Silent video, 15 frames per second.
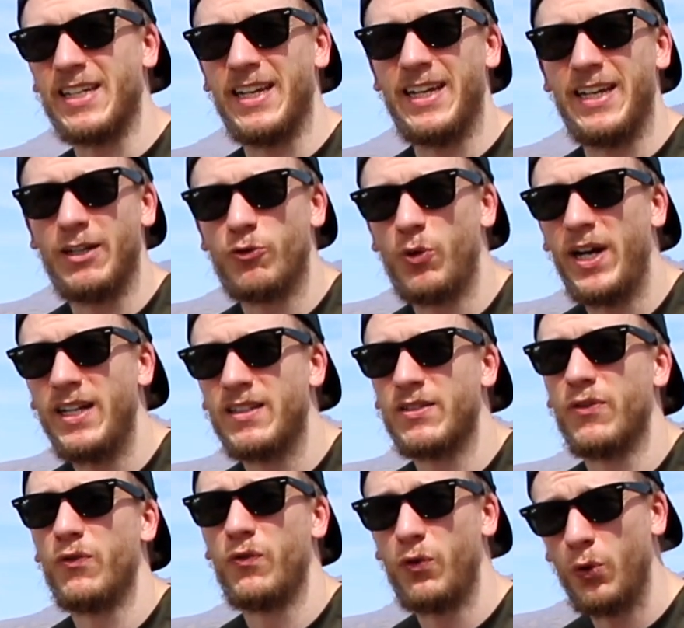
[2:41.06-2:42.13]
a great
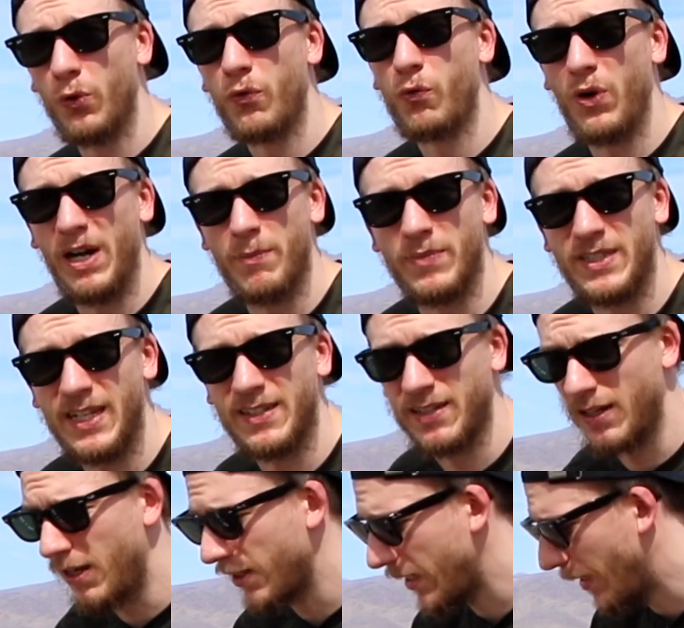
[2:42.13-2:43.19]
full frame
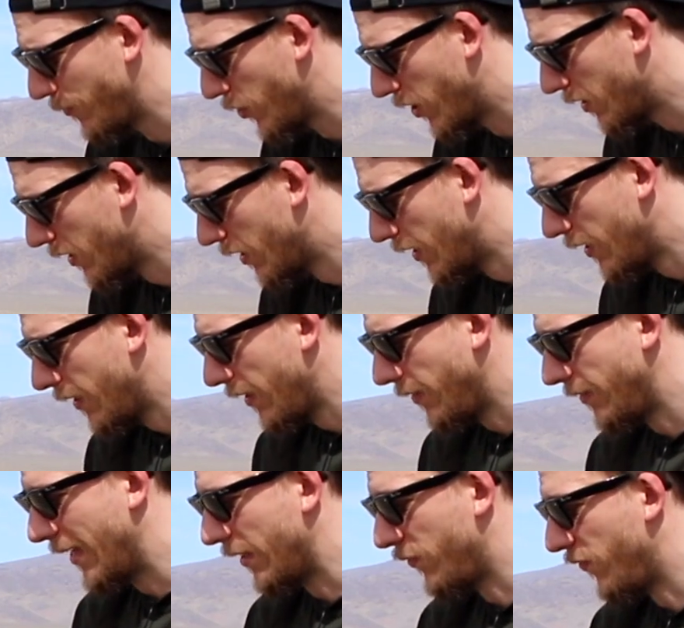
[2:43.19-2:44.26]
DSLR camera
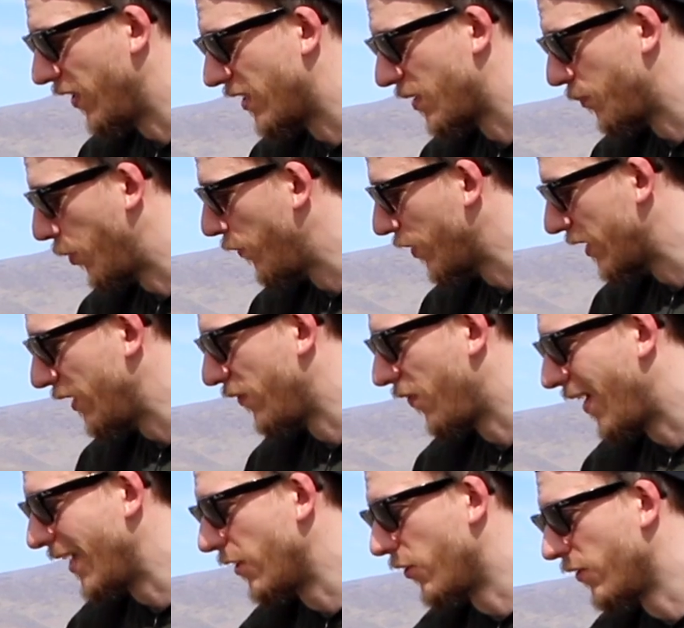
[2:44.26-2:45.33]
that fits perfectly
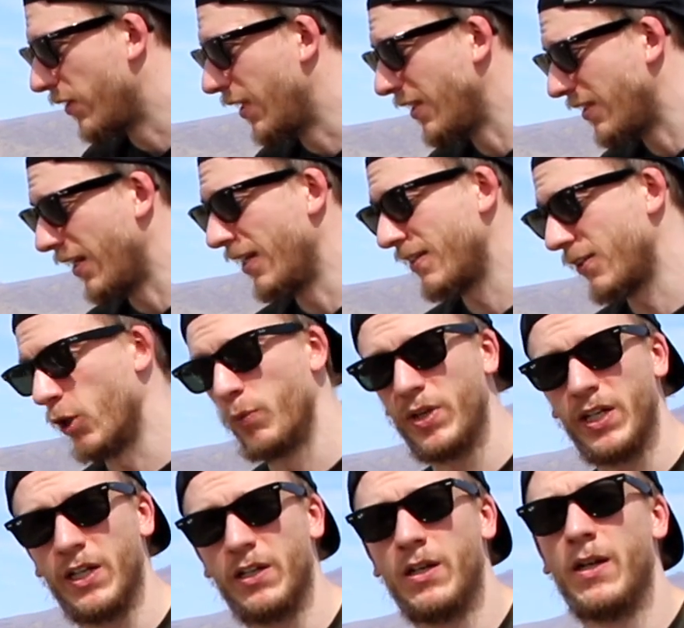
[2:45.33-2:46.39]
fine on this telescope
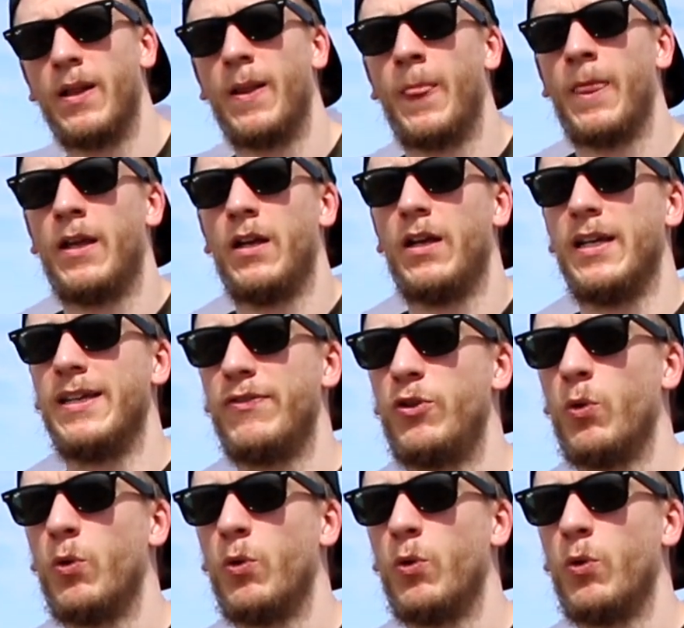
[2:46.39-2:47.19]
here. If